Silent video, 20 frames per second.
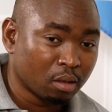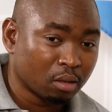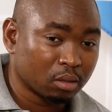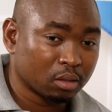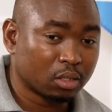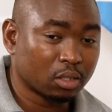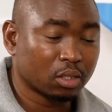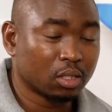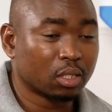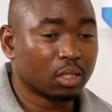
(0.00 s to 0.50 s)

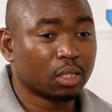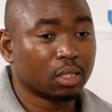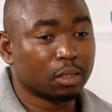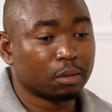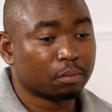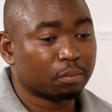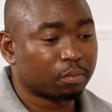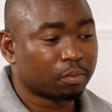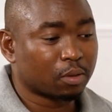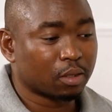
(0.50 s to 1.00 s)

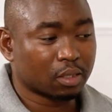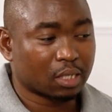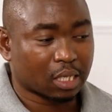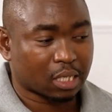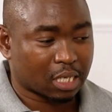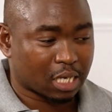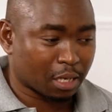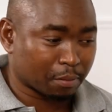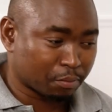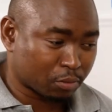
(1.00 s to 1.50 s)
the
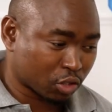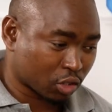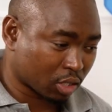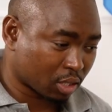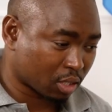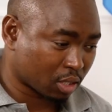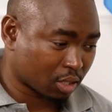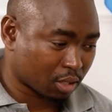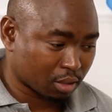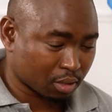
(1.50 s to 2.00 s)

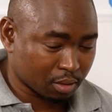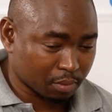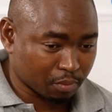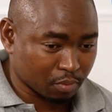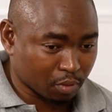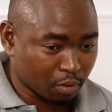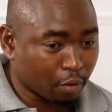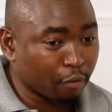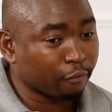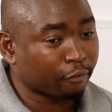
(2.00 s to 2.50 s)
capture
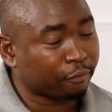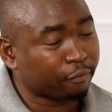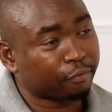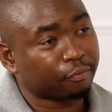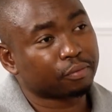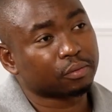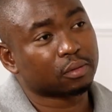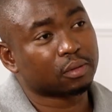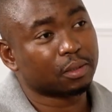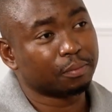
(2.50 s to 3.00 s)

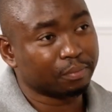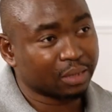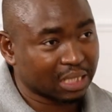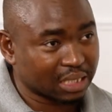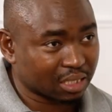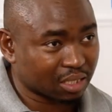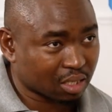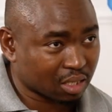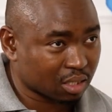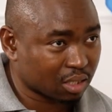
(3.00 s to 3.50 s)
of the
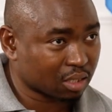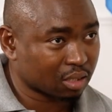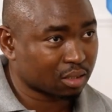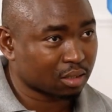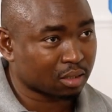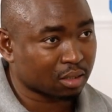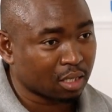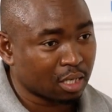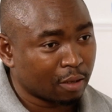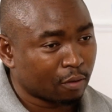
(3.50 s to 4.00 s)

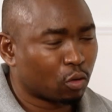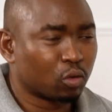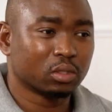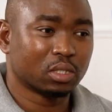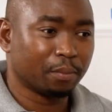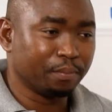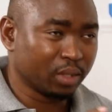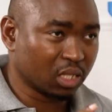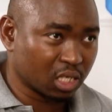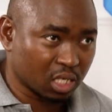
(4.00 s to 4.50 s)
minerals or
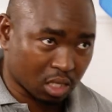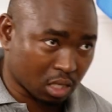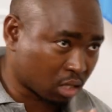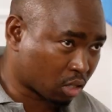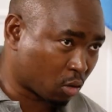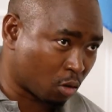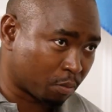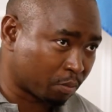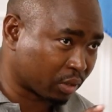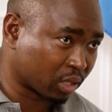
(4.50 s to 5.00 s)
the mineral
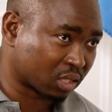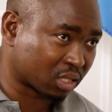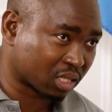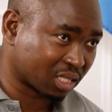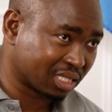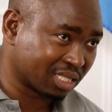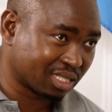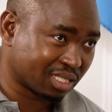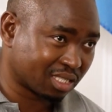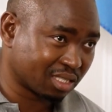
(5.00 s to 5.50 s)
complex
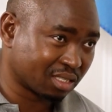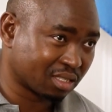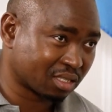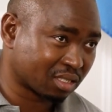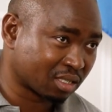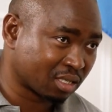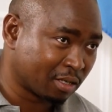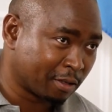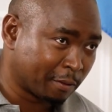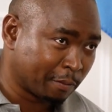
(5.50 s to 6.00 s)

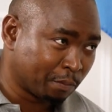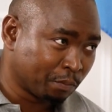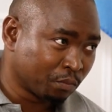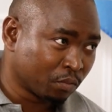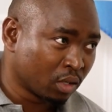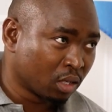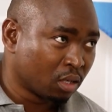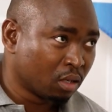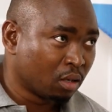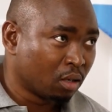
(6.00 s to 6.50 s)
energies?
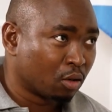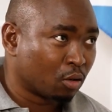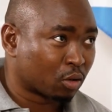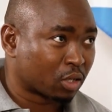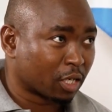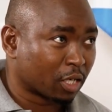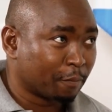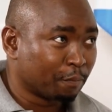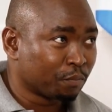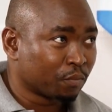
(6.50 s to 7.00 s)

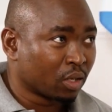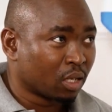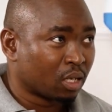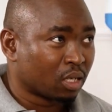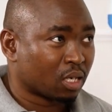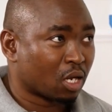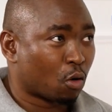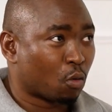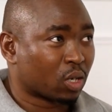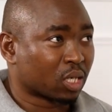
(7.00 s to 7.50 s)
Okay.
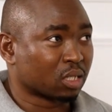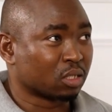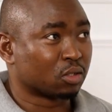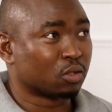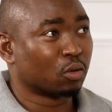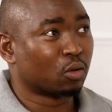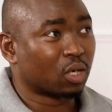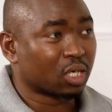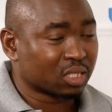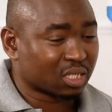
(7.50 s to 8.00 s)
Now, what is
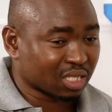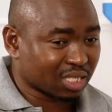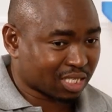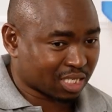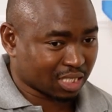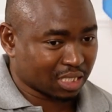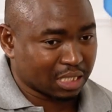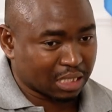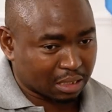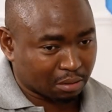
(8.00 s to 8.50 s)
your
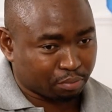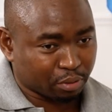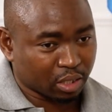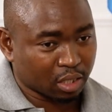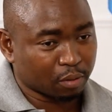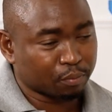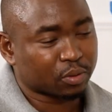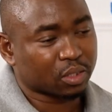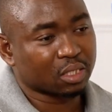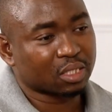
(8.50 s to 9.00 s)
assertion,
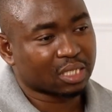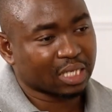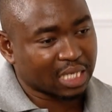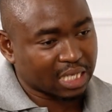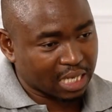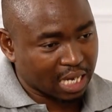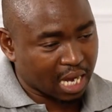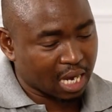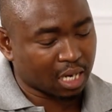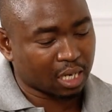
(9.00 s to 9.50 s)
perhaps as a
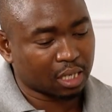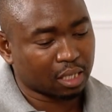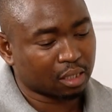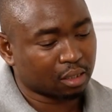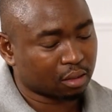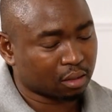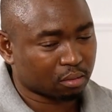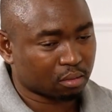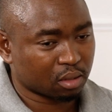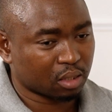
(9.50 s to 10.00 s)
young,
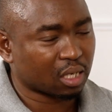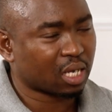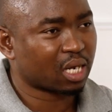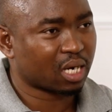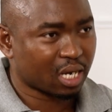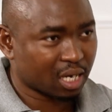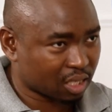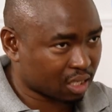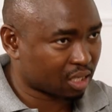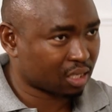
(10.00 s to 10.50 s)
and
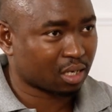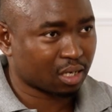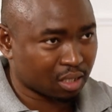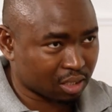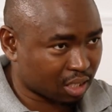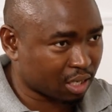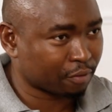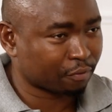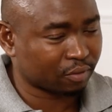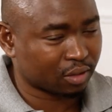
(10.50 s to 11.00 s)
I
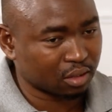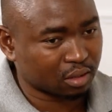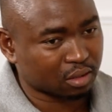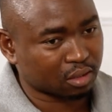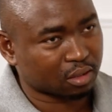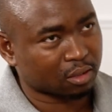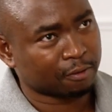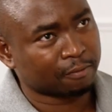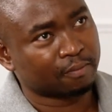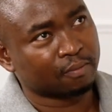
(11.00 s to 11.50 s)
love this,